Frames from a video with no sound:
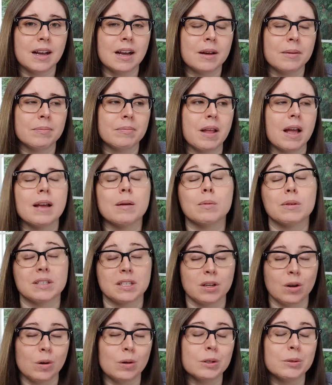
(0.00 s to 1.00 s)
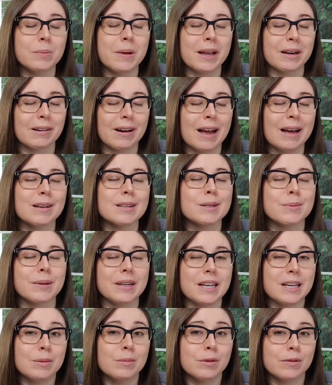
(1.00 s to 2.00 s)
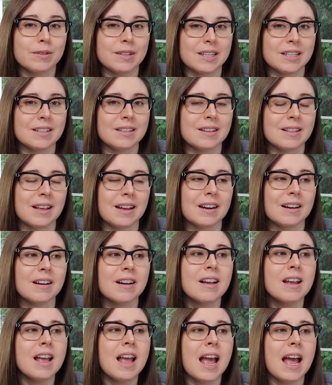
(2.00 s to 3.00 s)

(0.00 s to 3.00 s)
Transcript: Um, uh, well, it's an old manor house, but he moves into there.